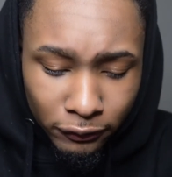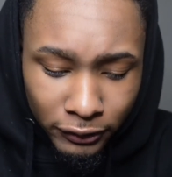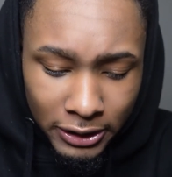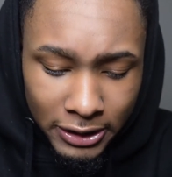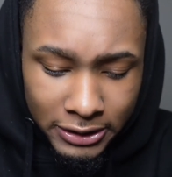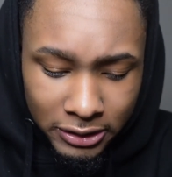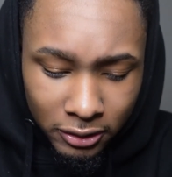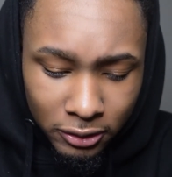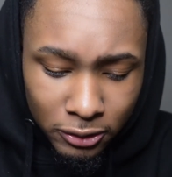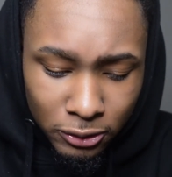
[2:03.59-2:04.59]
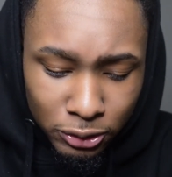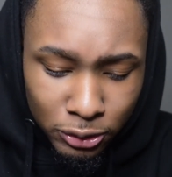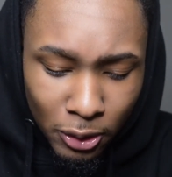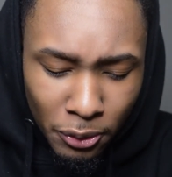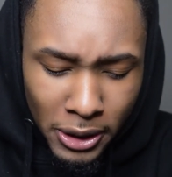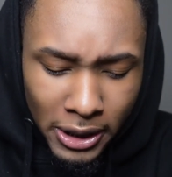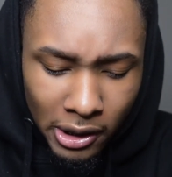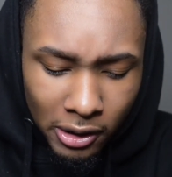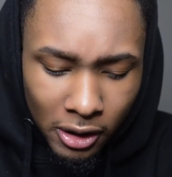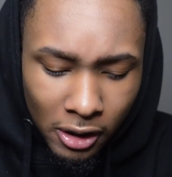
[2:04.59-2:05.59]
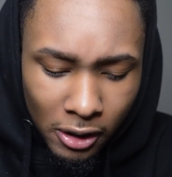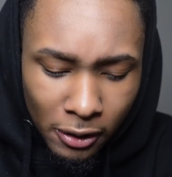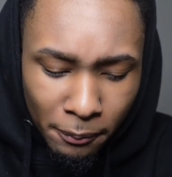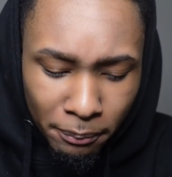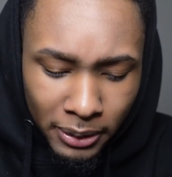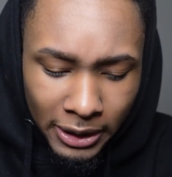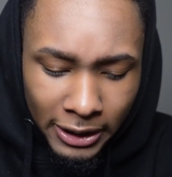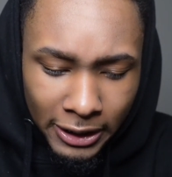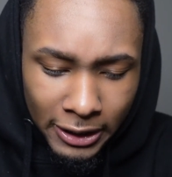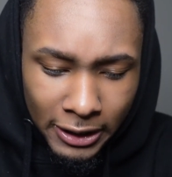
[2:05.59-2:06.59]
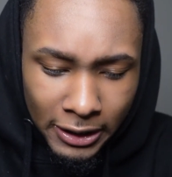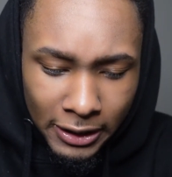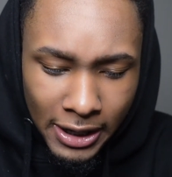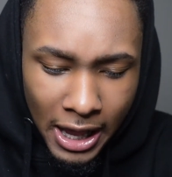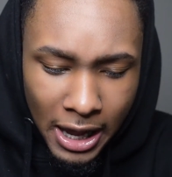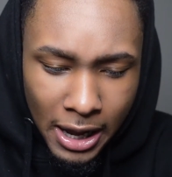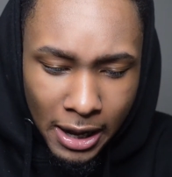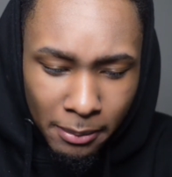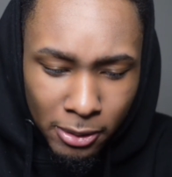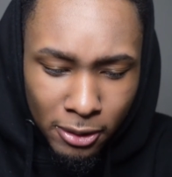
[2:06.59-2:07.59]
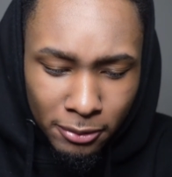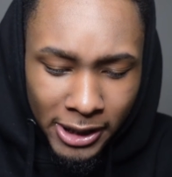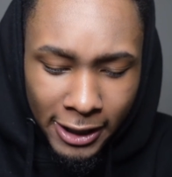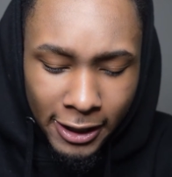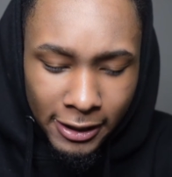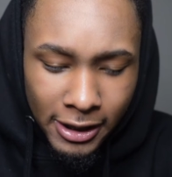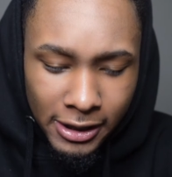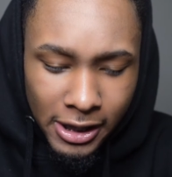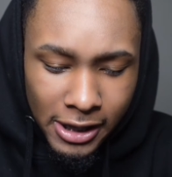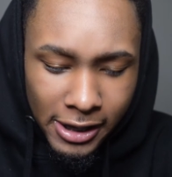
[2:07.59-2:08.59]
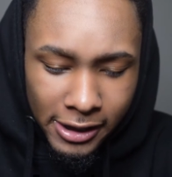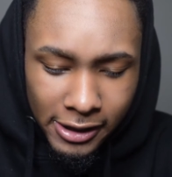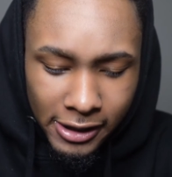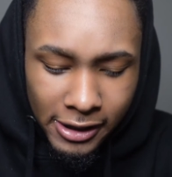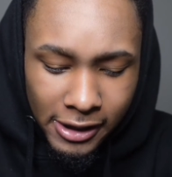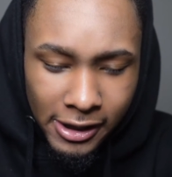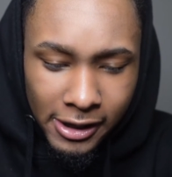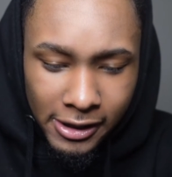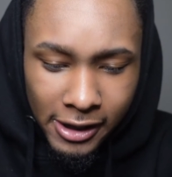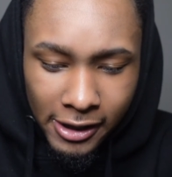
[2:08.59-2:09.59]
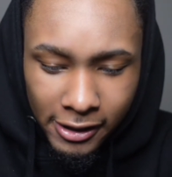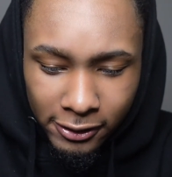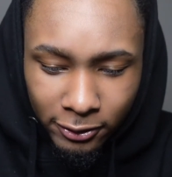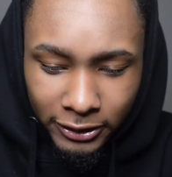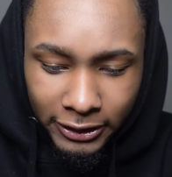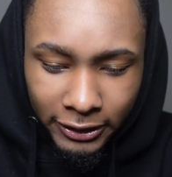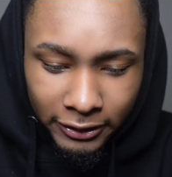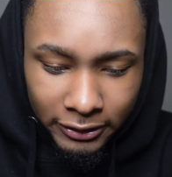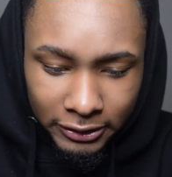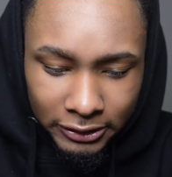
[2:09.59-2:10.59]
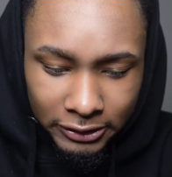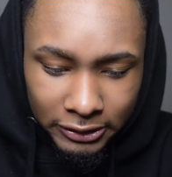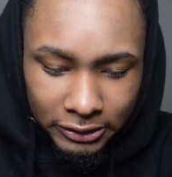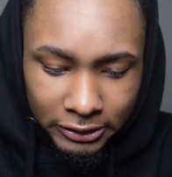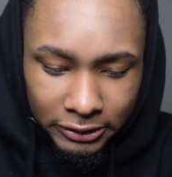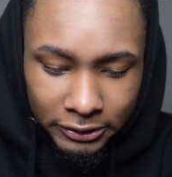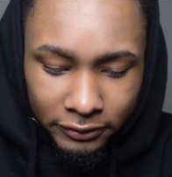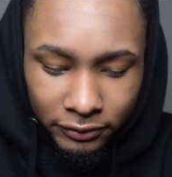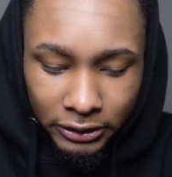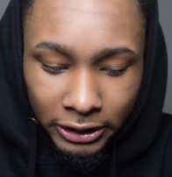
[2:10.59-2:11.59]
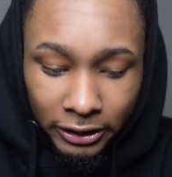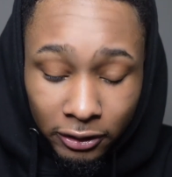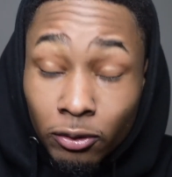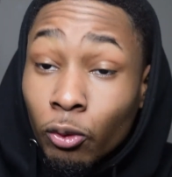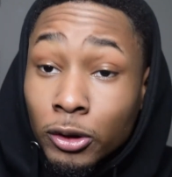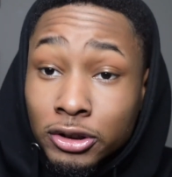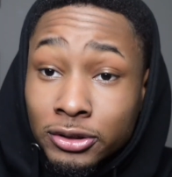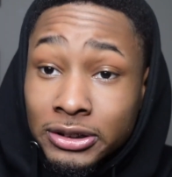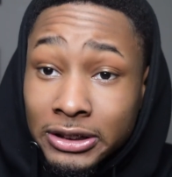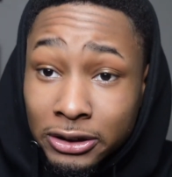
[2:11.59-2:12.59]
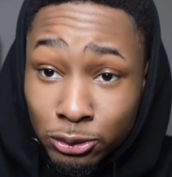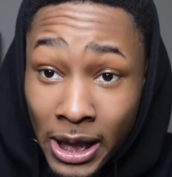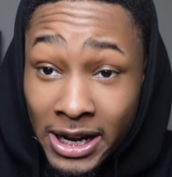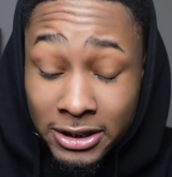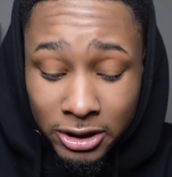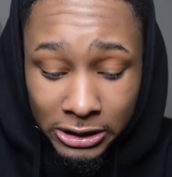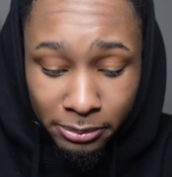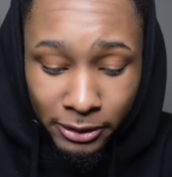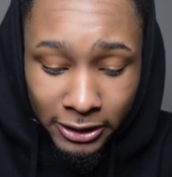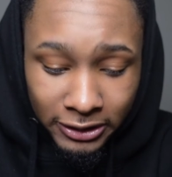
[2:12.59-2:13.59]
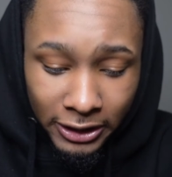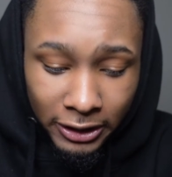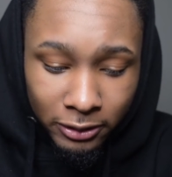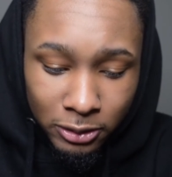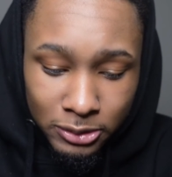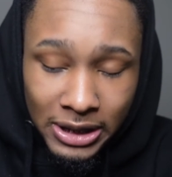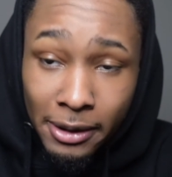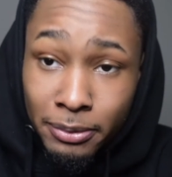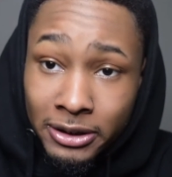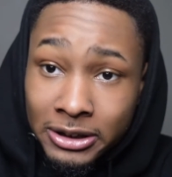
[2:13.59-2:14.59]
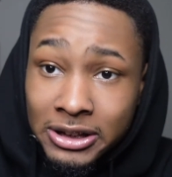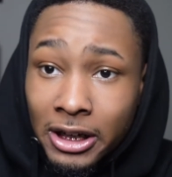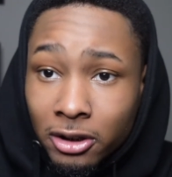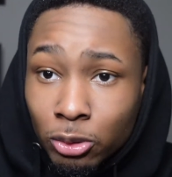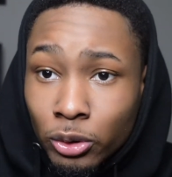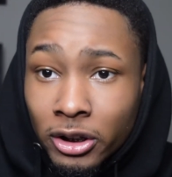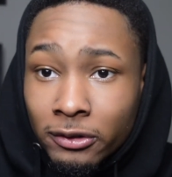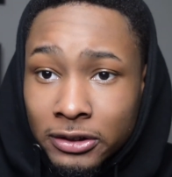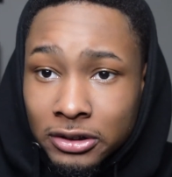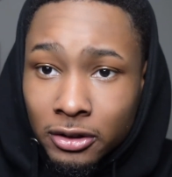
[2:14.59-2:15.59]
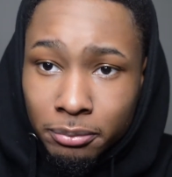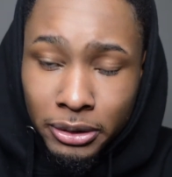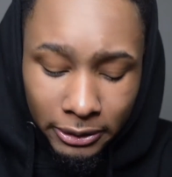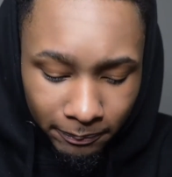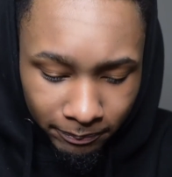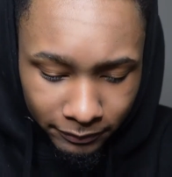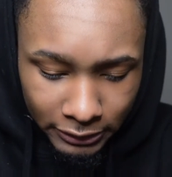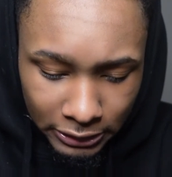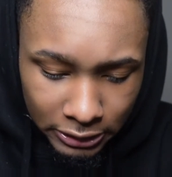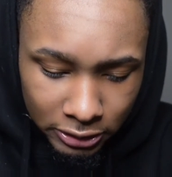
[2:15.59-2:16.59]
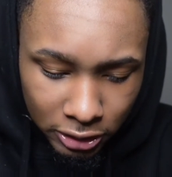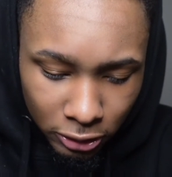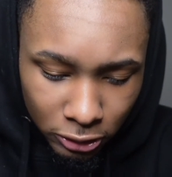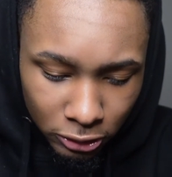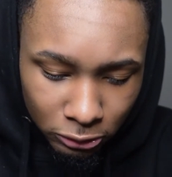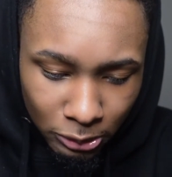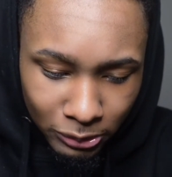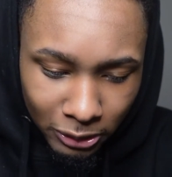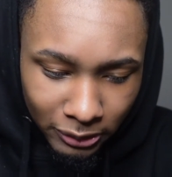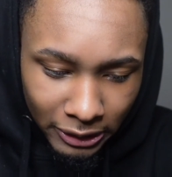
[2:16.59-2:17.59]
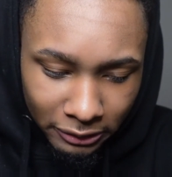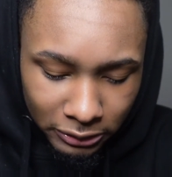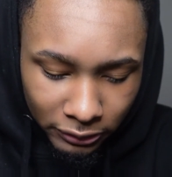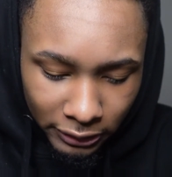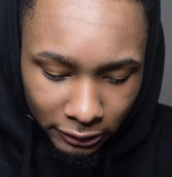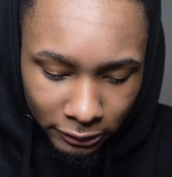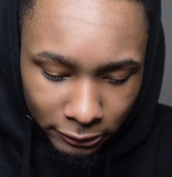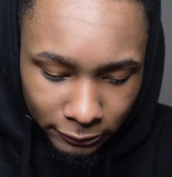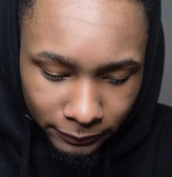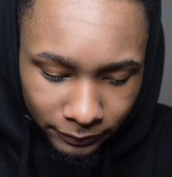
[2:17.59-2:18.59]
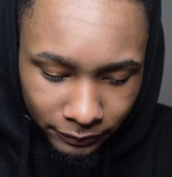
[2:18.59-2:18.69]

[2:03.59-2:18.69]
Phonto. You're gonna hit um plain album. Yeah, yeah, yeah, yeah, yeah. You're gonna hit that. Then once you see you got that transparent thing, you type in the title, whatever it's gonna be. So what we gonna name this video?